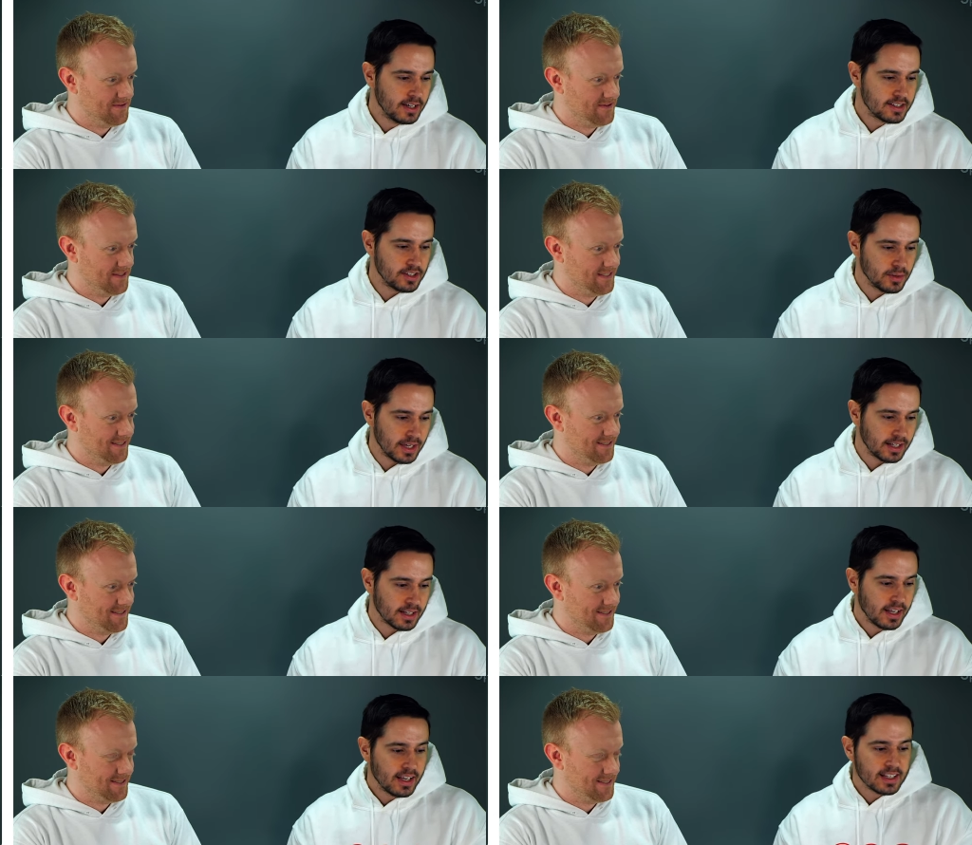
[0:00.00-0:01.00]
Speaker 1: So you
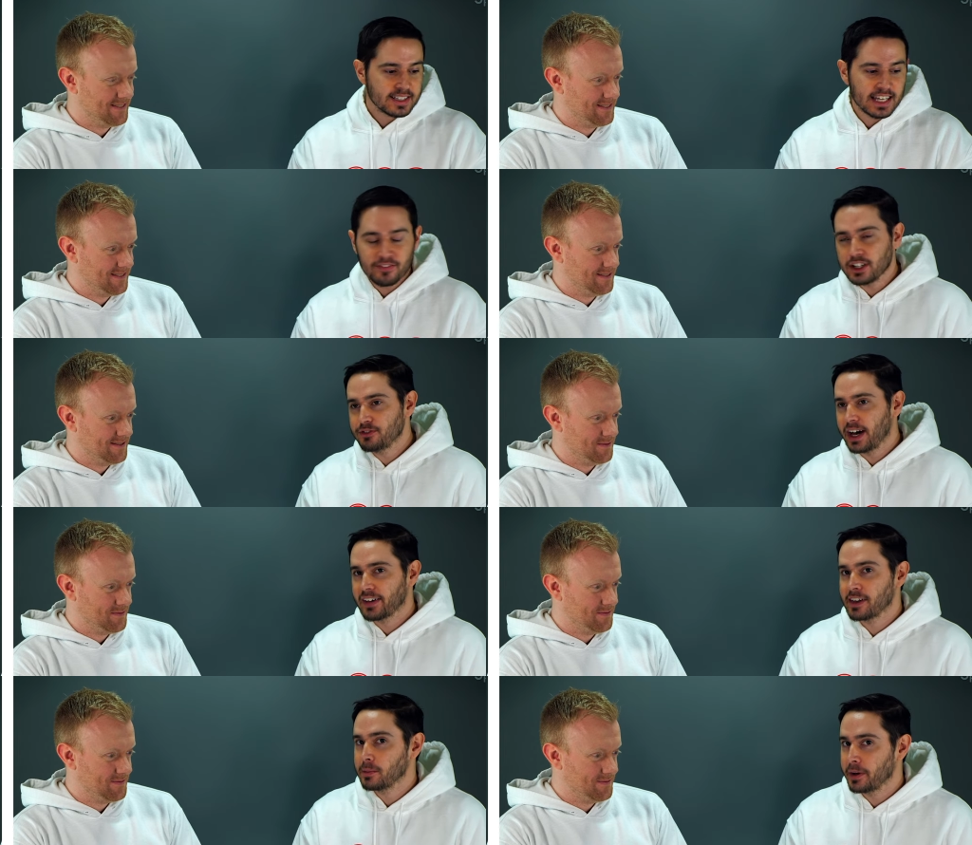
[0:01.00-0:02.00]
get
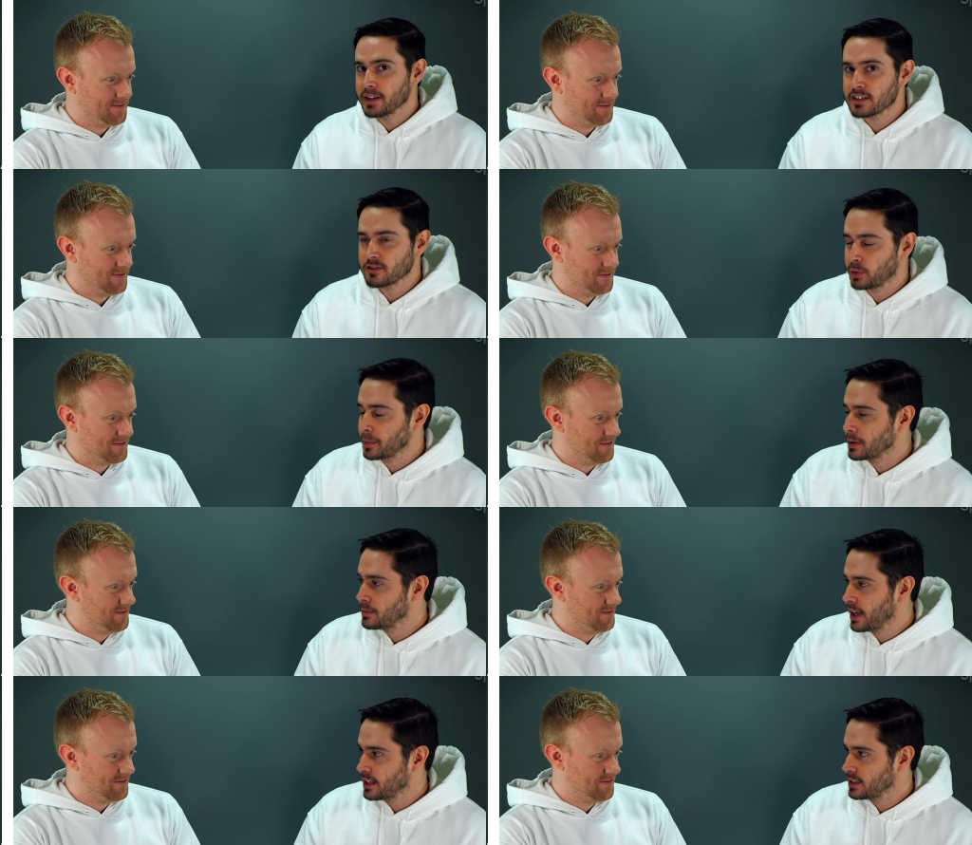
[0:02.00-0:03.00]
seventy-five gigabytes of
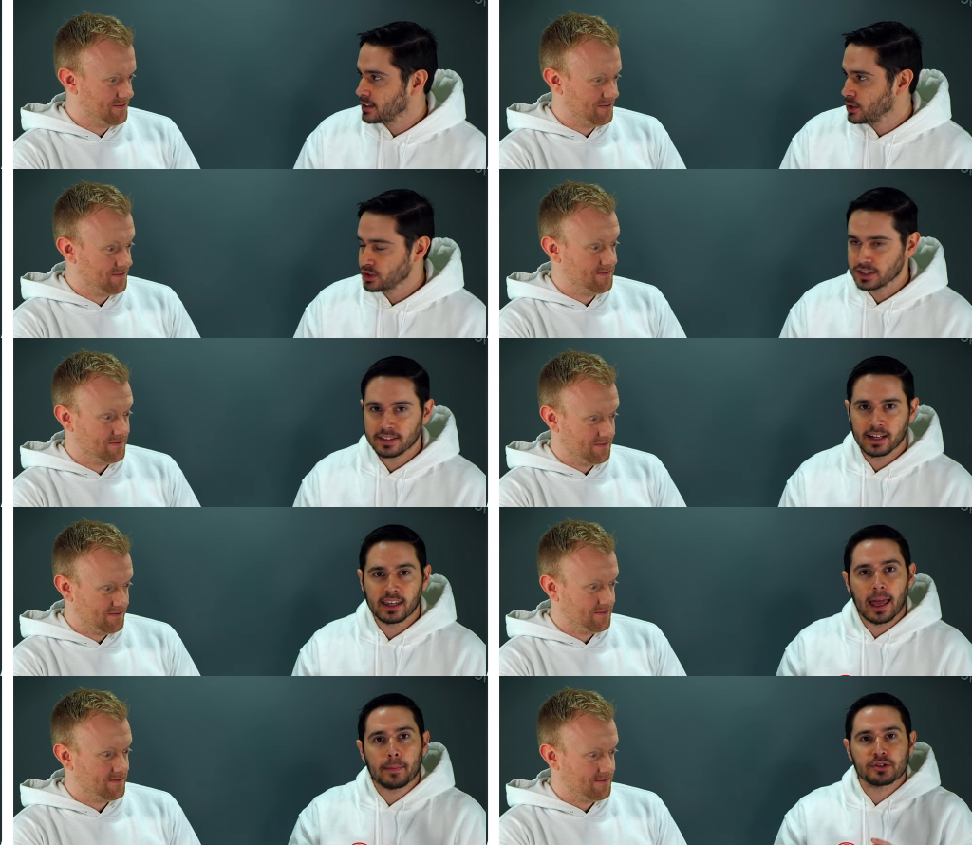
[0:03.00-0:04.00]
premium data. Usually
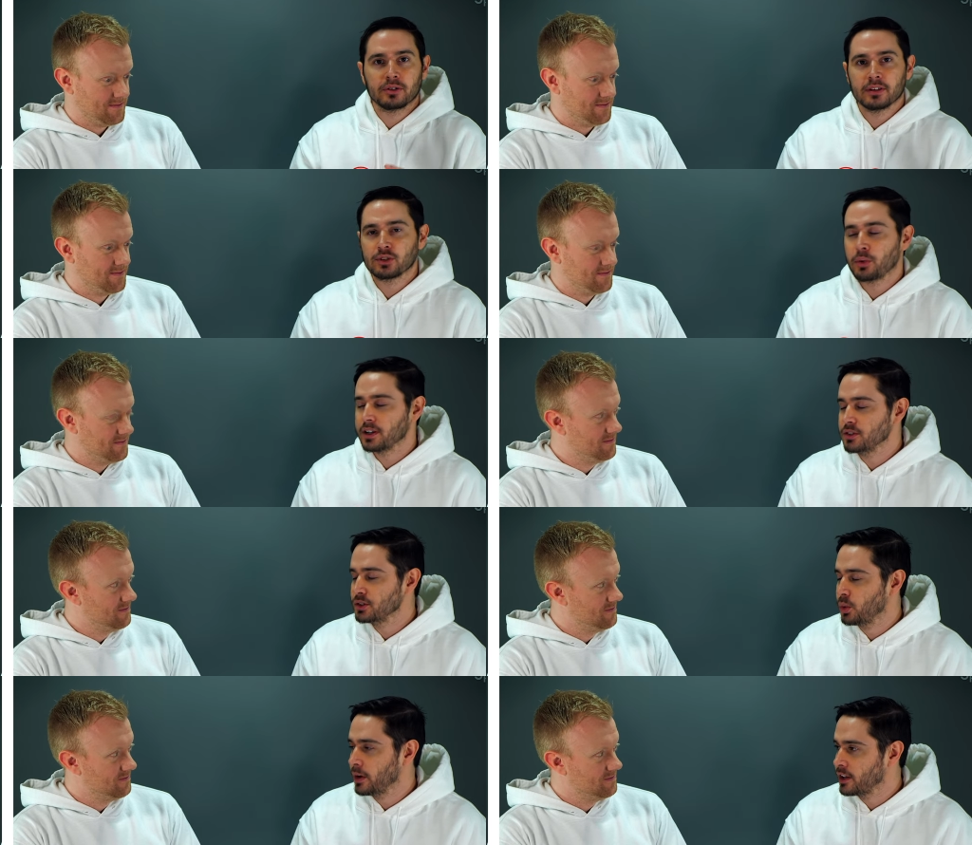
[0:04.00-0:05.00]
data caps are around
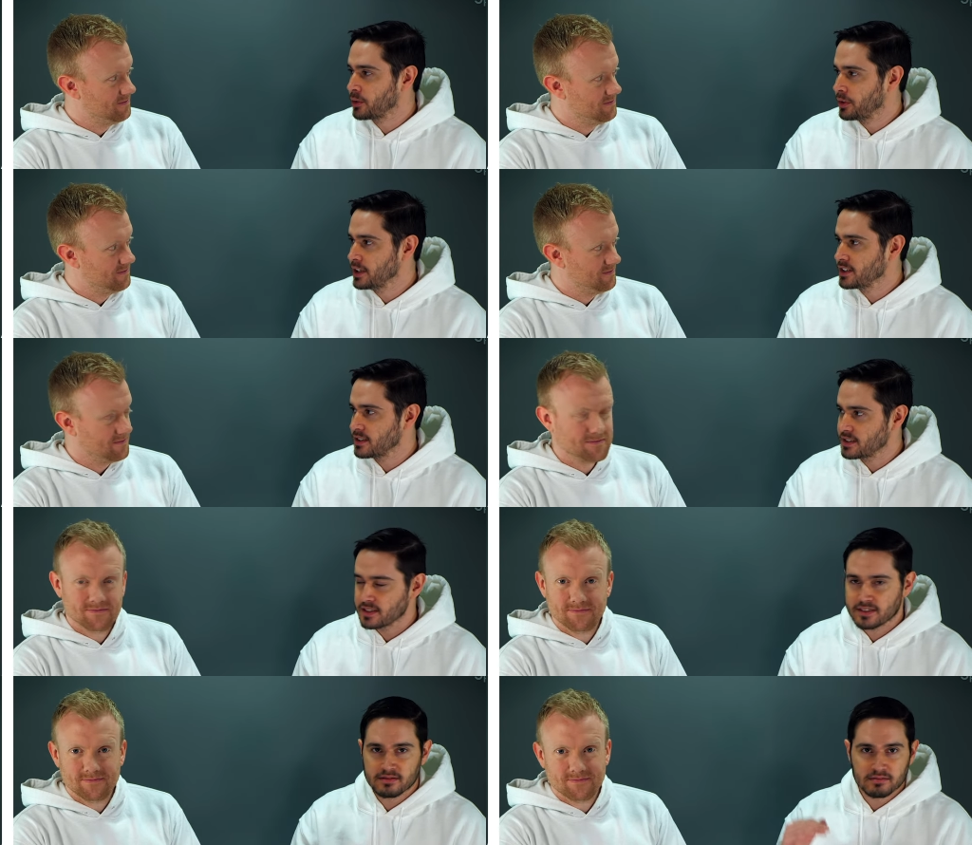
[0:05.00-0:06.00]
twenty-two, twenty-three, so
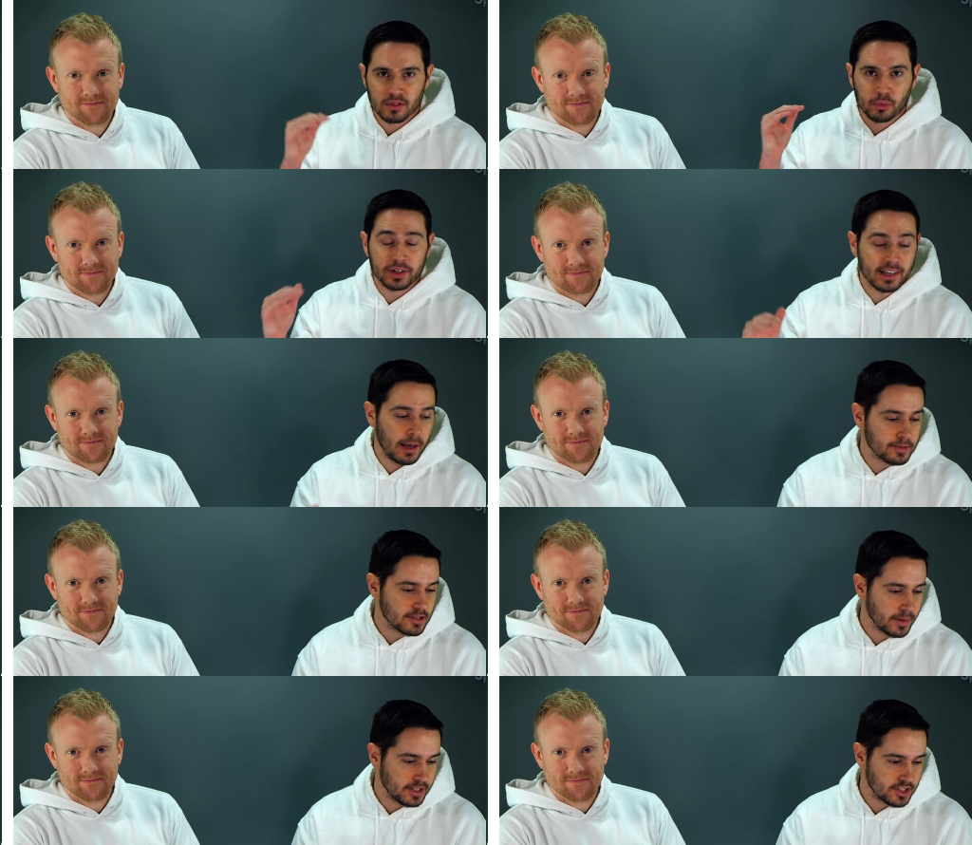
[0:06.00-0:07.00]
this is three
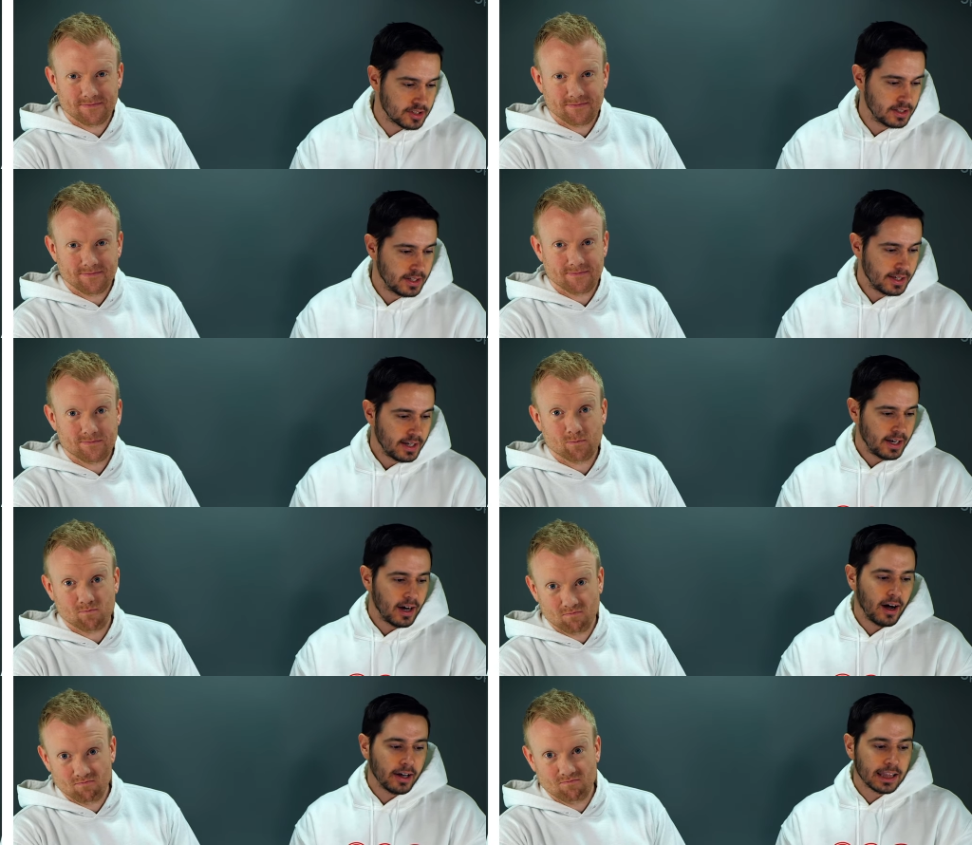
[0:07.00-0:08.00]
times as much.
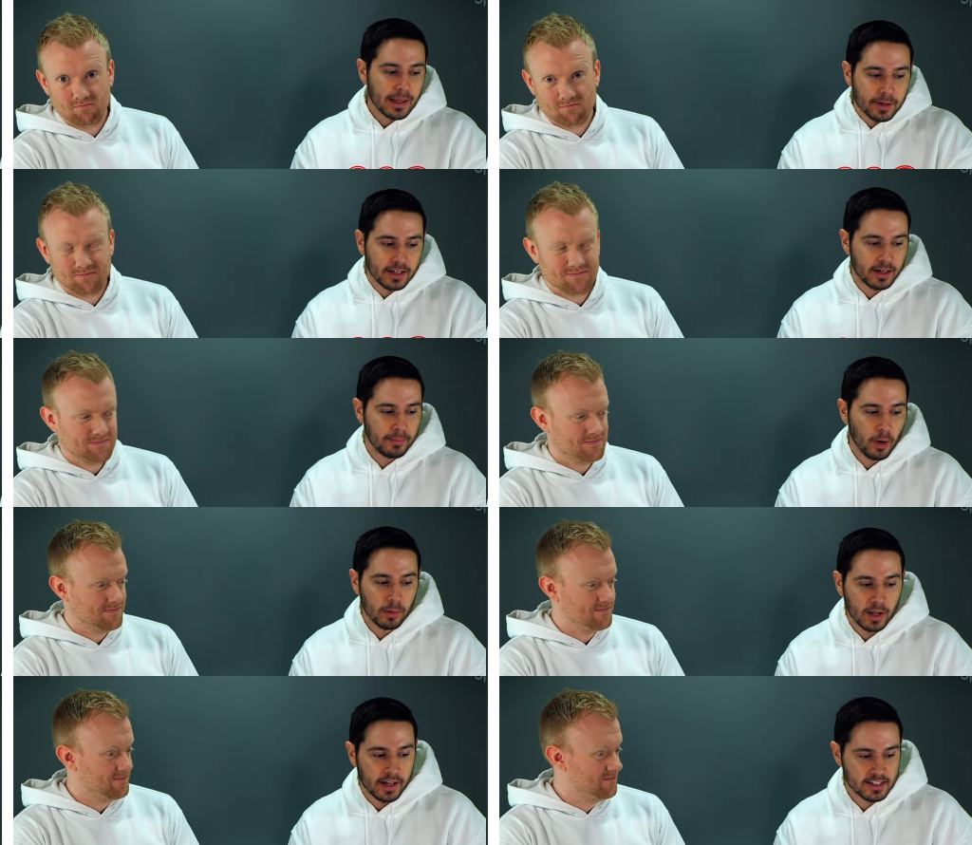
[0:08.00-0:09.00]
Uh, unlimited
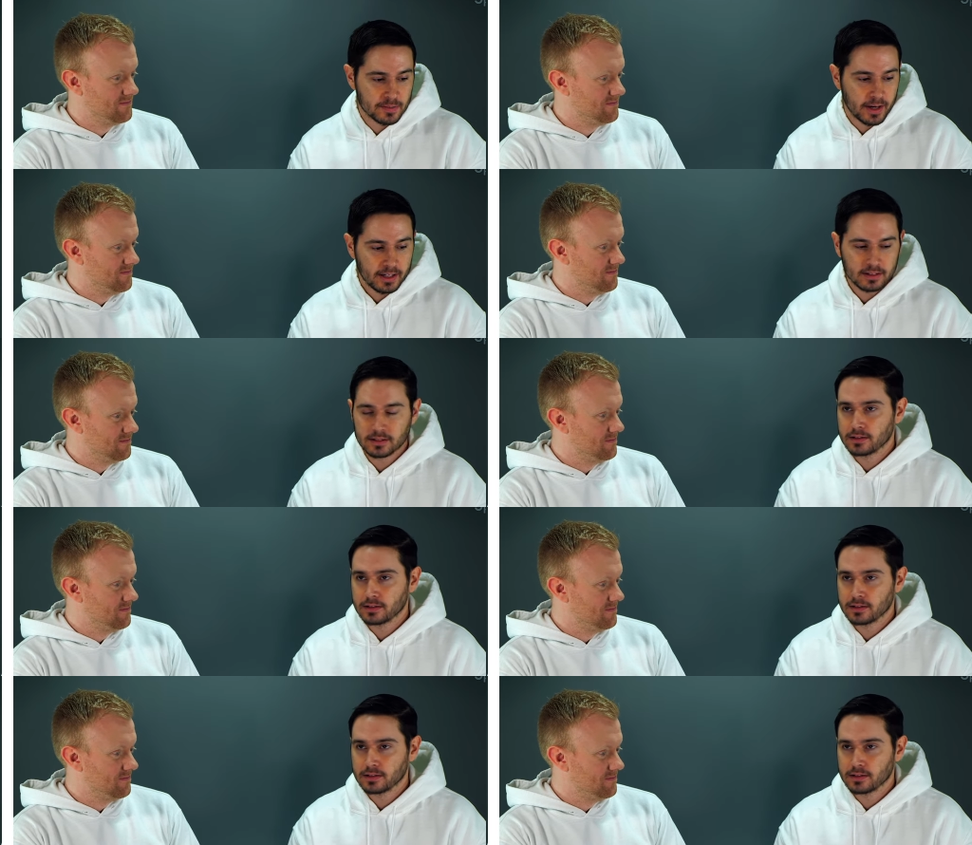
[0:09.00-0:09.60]
mobile hotspot,